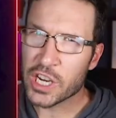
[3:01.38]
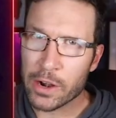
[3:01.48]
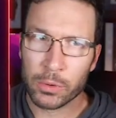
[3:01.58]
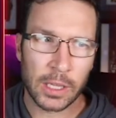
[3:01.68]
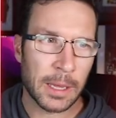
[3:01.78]

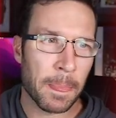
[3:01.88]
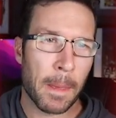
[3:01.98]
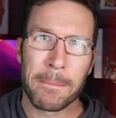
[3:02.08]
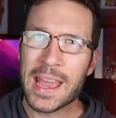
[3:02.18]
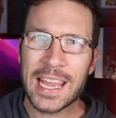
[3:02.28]
generally,
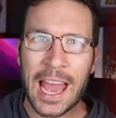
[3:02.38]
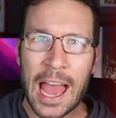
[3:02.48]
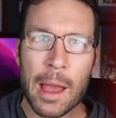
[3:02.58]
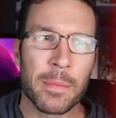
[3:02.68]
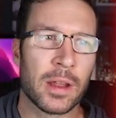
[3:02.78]
make a
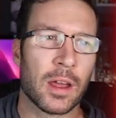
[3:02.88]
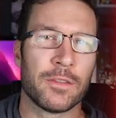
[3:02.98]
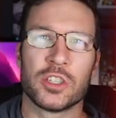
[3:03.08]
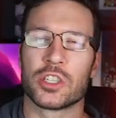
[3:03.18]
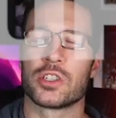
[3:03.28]
habit
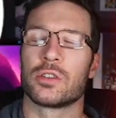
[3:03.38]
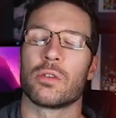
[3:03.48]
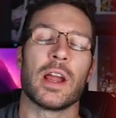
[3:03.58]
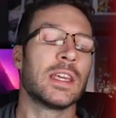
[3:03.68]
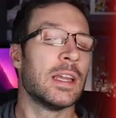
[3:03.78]
of just
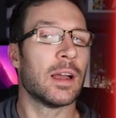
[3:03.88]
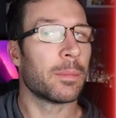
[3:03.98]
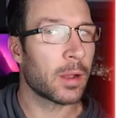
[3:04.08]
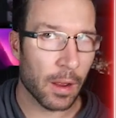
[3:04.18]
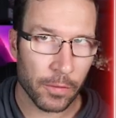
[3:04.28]
striking
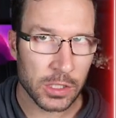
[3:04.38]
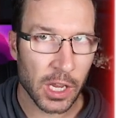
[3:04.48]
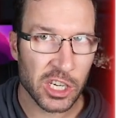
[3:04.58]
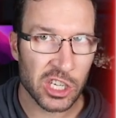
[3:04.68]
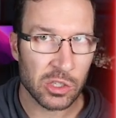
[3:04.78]
up
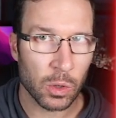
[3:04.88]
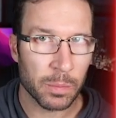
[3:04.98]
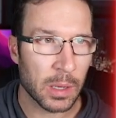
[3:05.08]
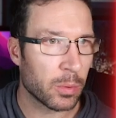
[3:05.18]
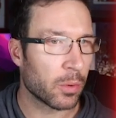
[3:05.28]
conversations
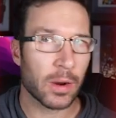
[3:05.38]
with people,